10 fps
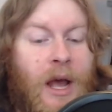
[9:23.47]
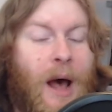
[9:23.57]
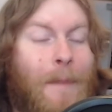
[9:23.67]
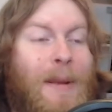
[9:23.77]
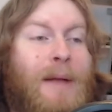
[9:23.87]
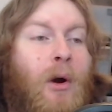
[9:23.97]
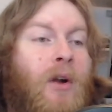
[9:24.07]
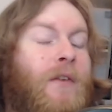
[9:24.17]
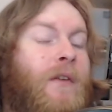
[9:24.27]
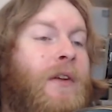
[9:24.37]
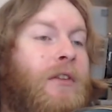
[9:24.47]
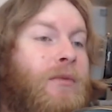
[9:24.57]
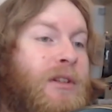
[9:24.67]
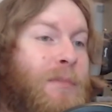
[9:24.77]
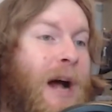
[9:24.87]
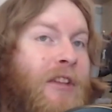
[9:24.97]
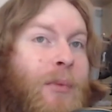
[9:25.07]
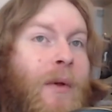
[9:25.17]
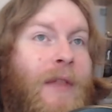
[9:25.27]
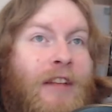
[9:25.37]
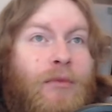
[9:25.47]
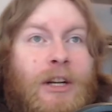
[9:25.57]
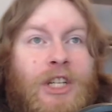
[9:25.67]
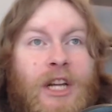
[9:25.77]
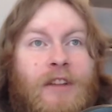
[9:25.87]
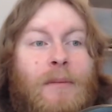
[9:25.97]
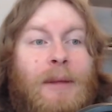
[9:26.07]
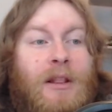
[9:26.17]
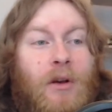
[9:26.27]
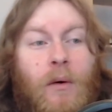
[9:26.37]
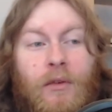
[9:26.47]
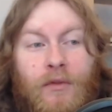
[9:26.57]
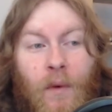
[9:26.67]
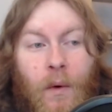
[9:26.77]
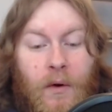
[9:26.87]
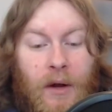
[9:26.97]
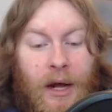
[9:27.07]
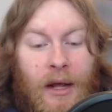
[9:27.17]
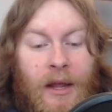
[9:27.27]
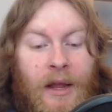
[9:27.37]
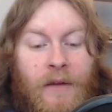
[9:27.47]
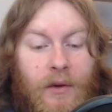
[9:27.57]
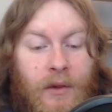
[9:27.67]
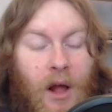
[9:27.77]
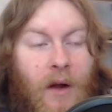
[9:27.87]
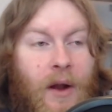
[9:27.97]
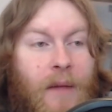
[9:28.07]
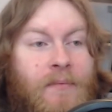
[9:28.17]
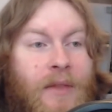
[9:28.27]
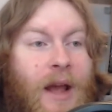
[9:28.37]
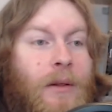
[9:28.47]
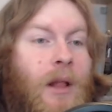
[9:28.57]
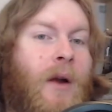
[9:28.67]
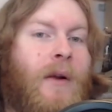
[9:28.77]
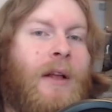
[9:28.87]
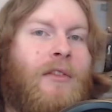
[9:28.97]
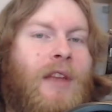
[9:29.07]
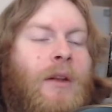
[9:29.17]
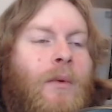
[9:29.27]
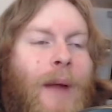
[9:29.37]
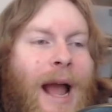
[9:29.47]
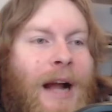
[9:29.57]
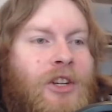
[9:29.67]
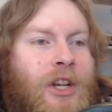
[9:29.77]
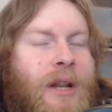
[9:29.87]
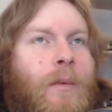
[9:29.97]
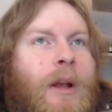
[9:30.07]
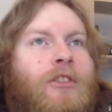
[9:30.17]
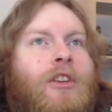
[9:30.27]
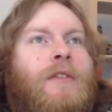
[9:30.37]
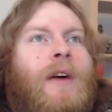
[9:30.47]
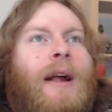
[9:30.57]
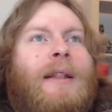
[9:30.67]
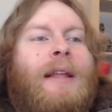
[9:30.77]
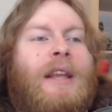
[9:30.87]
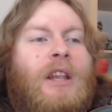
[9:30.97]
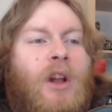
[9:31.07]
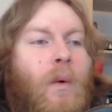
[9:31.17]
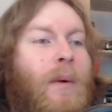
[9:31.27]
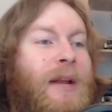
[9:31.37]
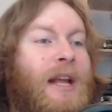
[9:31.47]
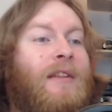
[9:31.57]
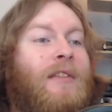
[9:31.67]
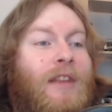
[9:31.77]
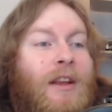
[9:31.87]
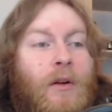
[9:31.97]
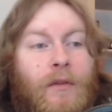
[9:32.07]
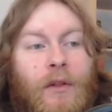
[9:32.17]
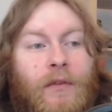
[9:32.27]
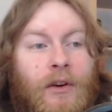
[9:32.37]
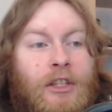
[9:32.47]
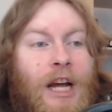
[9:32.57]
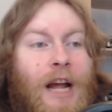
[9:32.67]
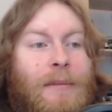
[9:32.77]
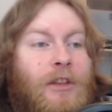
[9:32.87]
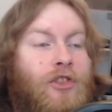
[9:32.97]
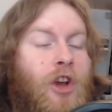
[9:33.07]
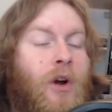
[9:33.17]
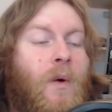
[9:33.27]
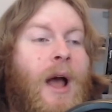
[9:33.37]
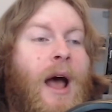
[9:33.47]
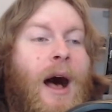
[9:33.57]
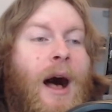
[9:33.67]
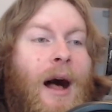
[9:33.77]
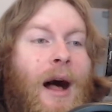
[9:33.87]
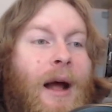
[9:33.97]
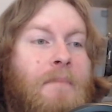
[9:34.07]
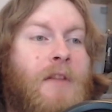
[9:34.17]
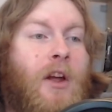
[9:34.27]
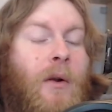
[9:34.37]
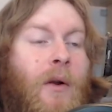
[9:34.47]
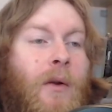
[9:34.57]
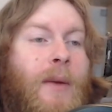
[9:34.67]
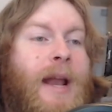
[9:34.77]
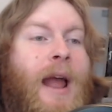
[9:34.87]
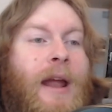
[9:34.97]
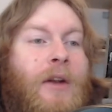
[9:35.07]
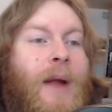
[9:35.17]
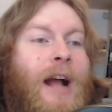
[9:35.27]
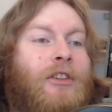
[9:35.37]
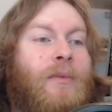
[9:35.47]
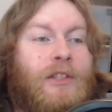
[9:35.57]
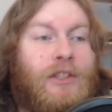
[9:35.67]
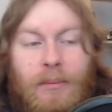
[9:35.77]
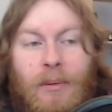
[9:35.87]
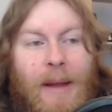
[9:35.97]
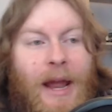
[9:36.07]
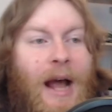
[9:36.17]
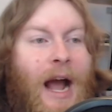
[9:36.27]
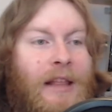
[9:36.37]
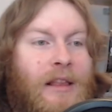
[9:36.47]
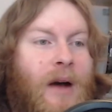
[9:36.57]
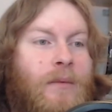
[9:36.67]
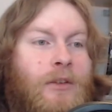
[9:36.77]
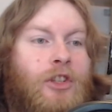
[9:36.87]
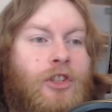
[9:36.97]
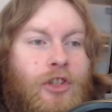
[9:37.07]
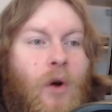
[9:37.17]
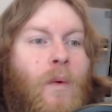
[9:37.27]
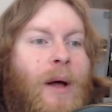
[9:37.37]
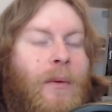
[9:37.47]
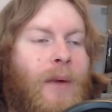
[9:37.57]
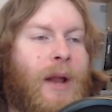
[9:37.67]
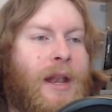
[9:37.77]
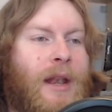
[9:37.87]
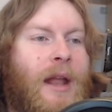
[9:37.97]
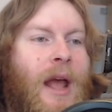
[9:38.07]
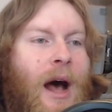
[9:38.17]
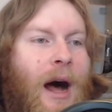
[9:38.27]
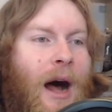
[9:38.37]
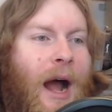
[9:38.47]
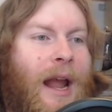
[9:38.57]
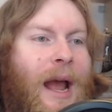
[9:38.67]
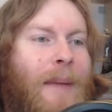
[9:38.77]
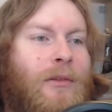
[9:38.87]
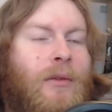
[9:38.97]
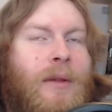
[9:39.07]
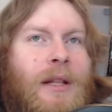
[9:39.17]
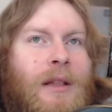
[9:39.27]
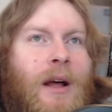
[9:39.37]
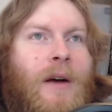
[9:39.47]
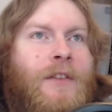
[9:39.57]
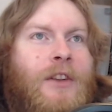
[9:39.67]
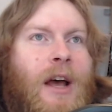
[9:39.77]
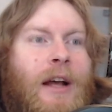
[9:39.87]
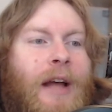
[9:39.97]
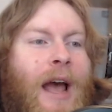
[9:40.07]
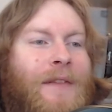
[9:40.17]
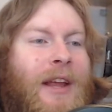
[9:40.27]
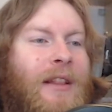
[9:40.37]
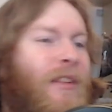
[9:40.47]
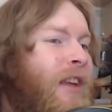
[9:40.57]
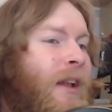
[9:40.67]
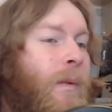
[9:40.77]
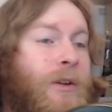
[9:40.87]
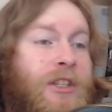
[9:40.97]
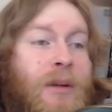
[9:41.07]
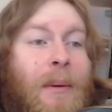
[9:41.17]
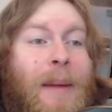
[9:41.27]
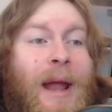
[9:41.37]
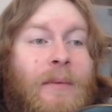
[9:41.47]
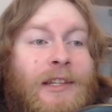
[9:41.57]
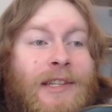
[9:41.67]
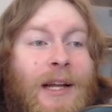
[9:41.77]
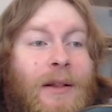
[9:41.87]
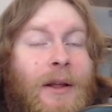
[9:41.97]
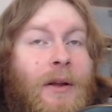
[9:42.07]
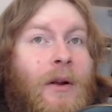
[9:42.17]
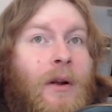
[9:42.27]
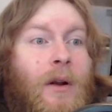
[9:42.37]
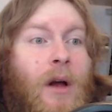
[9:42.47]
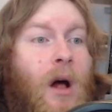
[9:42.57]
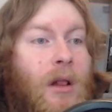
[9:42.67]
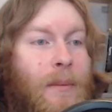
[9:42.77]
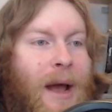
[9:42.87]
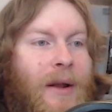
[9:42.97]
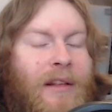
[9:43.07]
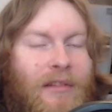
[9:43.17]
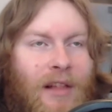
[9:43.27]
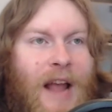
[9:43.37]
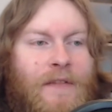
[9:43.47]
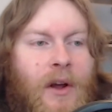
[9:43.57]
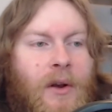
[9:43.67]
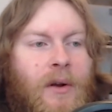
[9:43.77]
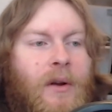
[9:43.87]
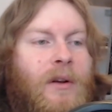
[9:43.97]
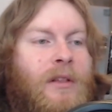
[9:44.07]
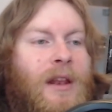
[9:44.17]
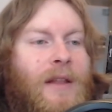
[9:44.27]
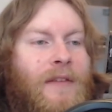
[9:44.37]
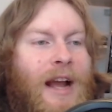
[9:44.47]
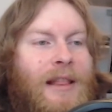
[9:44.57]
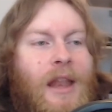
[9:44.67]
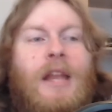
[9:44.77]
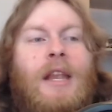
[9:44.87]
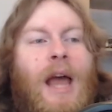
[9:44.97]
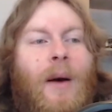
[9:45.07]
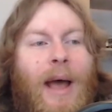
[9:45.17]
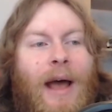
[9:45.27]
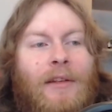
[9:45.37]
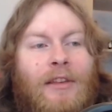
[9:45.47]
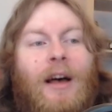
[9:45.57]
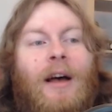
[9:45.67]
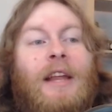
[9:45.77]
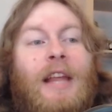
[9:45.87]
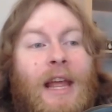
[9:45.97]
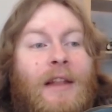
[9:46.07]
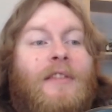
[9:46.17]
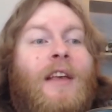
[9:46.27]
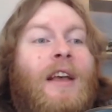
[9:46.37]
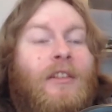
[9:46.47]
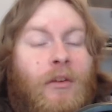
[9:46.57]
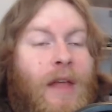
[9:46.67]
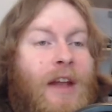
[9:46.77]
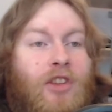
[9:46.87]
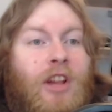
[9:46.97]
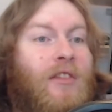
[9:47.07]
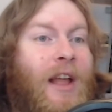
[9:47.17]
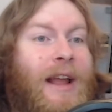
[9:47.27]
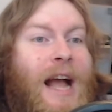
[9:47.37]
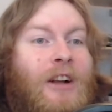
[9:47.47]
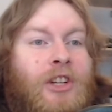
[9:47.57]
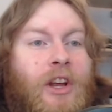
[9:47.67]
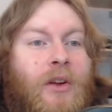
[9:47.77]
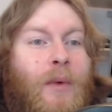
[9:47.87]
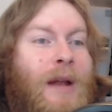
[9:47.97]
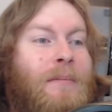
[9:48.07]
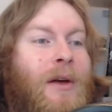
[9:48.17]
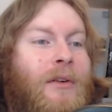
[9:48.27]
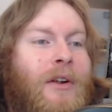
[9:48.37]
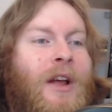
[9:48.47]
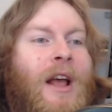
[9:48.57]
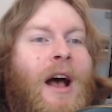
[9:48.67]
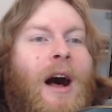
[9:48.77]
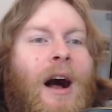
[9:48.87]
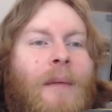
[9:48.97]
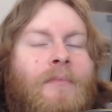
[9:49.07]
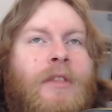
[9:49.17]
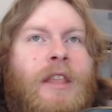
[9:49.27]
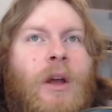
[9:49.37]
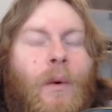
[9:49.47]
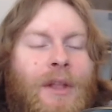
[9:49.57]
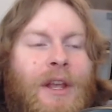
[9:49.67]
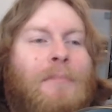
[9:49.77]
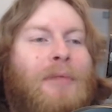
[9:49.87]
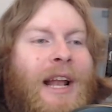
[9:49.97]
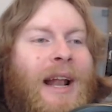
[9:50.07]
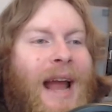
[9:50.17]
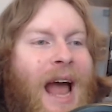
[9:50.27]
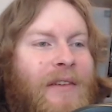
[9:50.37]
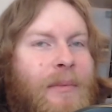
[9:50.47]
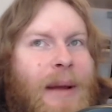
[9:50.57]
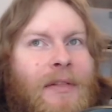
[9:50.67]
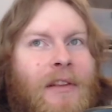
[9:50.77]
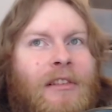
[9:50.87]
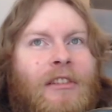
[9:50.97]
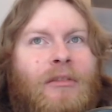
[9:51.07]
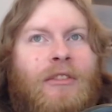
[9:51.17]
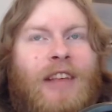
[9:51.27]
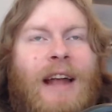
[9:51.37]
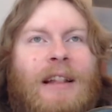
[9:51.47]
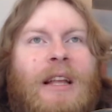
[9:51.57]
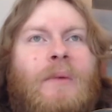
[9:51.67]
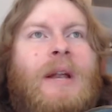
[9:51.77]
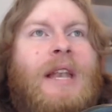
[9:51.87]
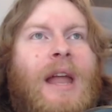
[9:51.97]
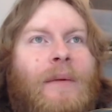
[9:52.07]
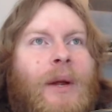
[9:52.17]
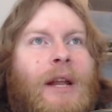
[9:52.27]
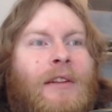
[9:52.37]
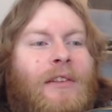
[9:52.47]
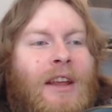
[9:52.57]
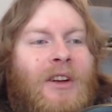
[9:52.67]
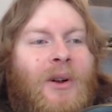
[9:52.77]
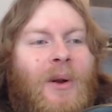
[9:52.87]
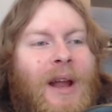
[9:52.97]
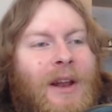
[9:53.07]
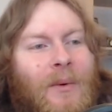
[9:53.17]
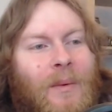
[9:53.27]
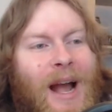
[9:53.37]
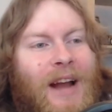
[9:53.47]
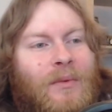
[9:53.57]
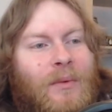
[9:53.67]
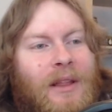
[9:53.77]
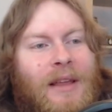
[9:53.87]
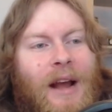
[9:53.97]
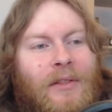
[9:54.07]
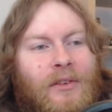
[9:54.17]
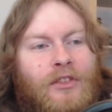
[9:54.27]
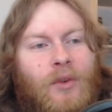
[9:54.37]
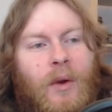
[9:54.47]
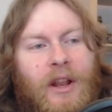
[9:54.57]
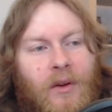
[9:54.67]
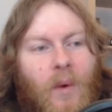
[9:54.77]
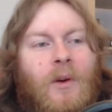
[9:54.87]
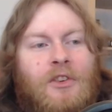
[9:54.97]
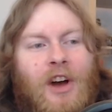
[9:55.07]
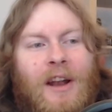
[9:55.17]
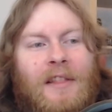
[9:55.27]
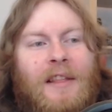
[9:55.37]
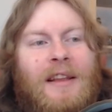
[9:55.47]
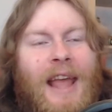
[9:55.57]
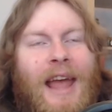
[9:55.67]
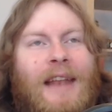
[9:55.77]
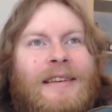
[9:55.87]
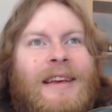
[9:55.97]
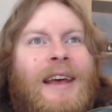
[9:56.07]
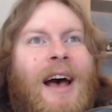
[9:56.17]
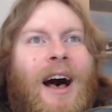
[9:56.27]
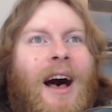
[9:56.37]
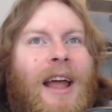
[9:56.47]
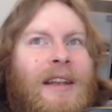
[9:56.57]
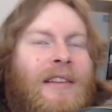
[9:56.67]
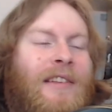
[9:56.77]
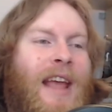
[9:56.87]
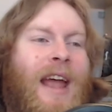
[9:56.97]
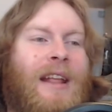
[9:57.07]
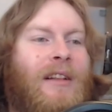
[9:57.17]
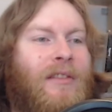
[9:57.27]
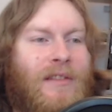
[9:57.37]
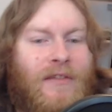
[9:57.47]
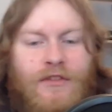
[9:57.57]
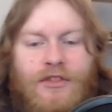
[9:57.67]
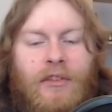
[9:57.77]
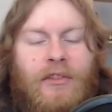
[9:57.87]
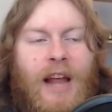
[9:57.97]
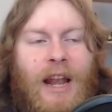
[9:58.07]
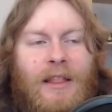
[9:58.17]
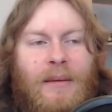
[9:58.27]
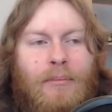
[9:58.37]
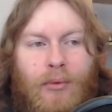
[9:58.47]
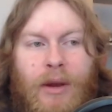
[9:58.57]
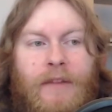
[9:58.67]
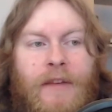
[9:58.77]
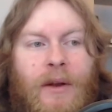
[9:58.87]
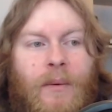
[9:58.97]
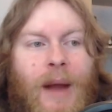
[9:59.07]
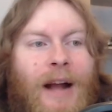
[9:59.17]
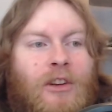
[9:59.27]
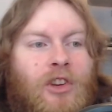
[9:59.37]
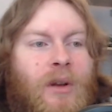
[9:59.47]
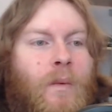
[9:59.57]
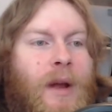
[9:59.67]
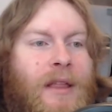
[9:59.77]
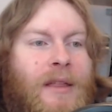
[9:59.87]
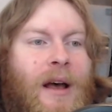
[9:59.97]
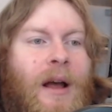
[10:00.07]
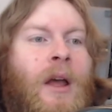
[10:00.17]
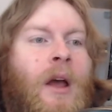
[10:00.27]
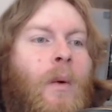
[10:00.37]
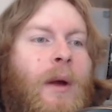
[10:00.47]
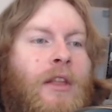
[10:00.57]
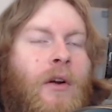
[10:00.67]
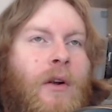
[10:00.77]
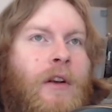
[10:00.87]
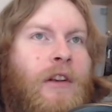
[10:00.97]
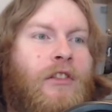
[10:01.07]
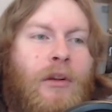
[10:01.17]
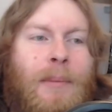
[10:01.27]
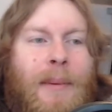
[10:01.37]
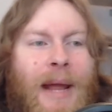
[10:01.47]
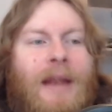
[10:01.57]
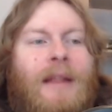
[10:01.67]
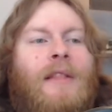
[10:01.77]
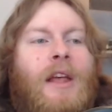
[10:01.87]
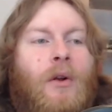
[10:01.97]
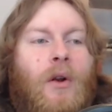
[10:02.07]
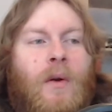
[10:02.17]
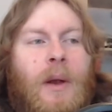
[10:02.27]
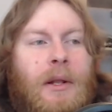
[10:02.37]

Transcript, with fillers: a big part of her feels responsible responsible, and that's why she ends up being the host for uh, for Lara. Now, Lara's interaction when she finally, you know, when we get to see her for the first time in the show, uh, her interaction with Superman, I thought was so well written. Uh, I absolutely loved uh, having the scene where Superman was telling her all about his life on Earth and the fact that he now has uh, kids, so that she's like actually a grandmother. Um, the only complaint I have about this is sadly we never get to see her interact with either Jordan or Jonathan Kent. Uh, instead, it's just kind of the brief interaction with uh, with her and Superman, and then her and